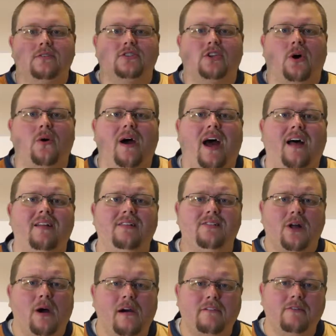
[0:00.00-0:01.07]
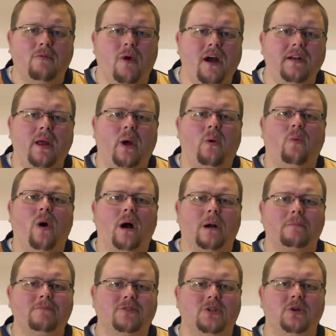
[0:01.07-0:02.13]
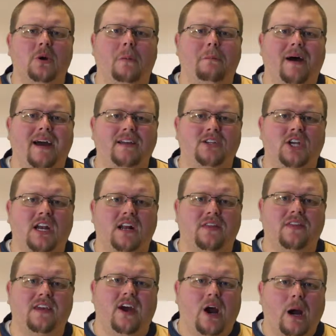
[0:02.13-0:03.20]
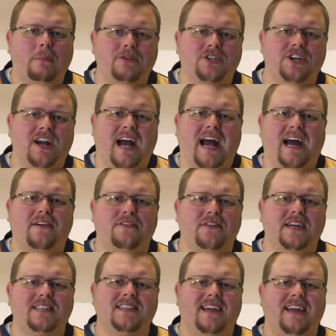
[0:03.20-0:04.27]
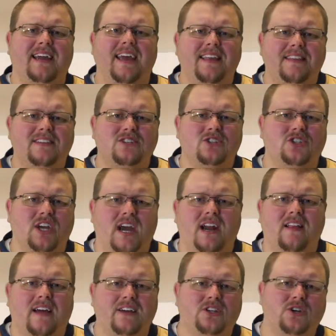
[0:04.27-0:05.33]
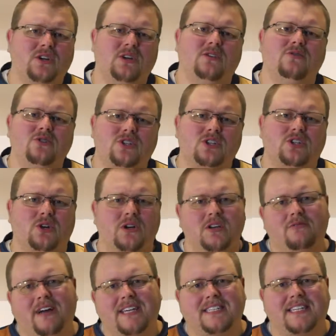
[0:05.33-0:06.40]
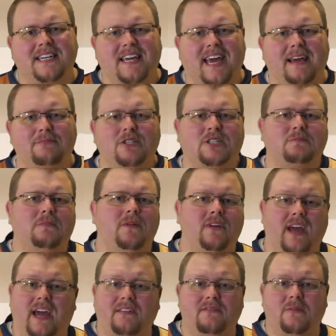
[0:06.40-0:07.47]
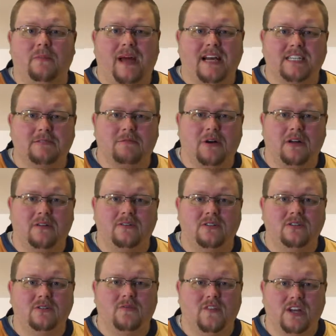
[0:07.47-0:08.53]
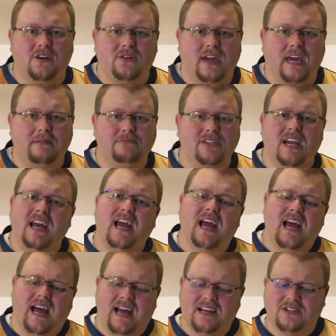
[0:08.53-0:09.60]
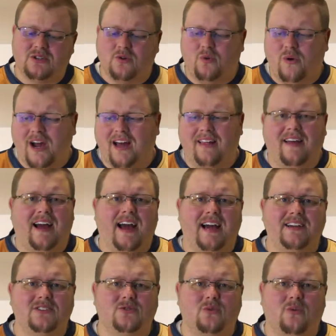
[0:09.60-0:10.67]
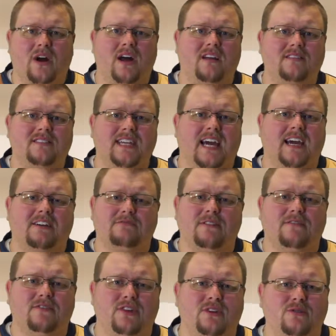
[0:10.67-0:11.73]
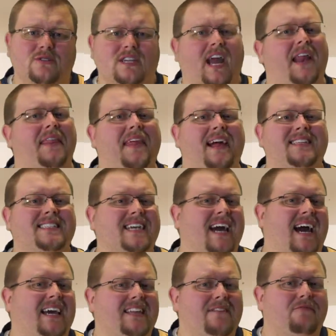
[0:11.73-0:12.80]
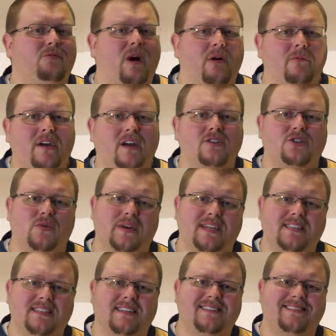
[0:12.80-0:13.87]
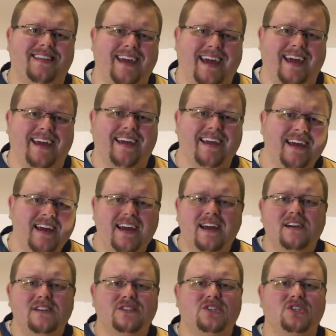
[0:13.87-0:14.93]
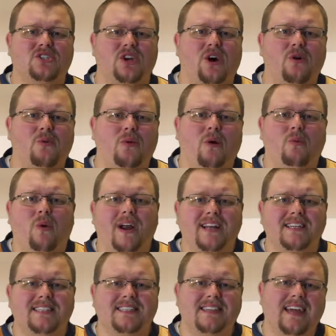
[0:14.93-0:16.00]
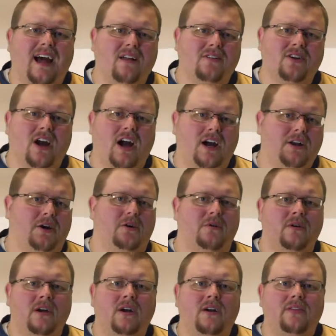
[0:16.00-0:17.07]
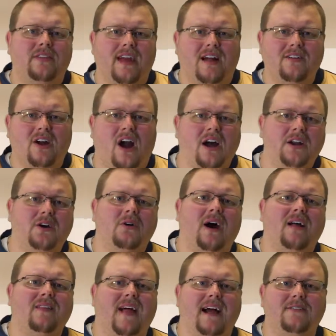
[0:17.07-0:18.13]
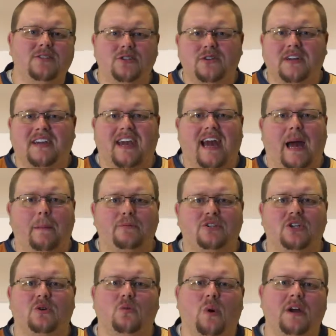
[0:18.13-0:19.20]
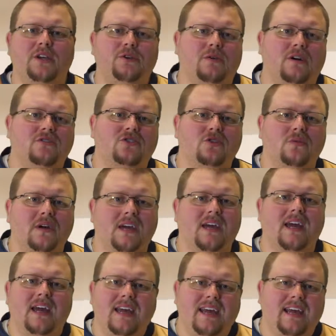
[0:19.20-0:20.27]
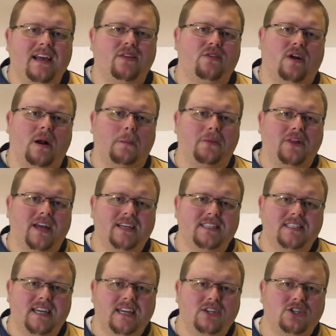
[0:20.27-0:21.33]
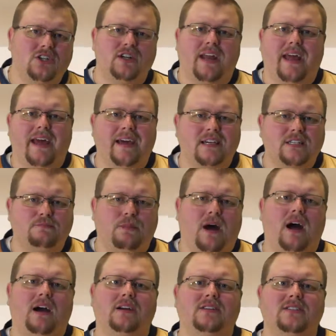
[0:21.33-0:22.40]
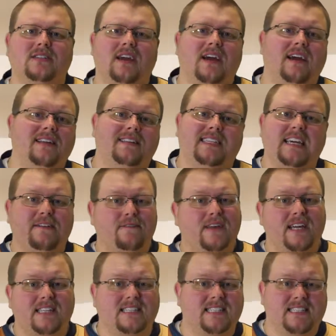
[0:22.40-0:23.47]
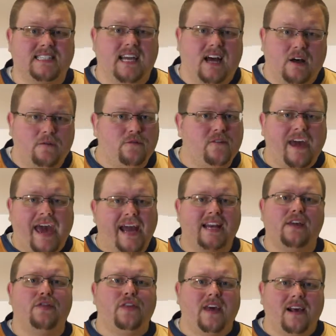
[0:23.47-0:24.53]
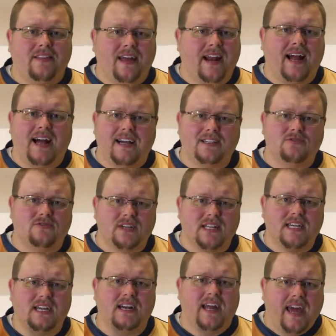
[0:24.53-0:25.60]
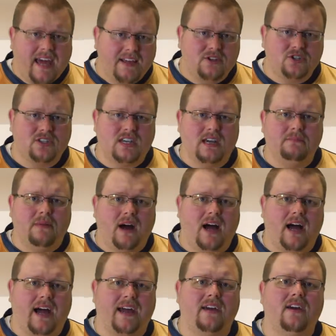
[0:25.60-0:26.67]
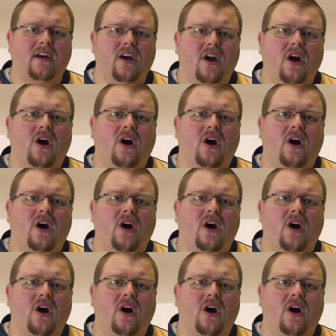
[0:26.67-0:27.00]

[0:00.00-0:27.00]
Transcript: So hello everyone, welcome to my channel, The Armchair Athlete. In this channel I show you, usually show you racing games and basketball video games as well as well tech reviews and that's kind of what we are doing today. So what is the Elgato? The Elgato allows you to capture what you are doing either on a PlayStation, Xbox, TV itself, anything that has really an HDMI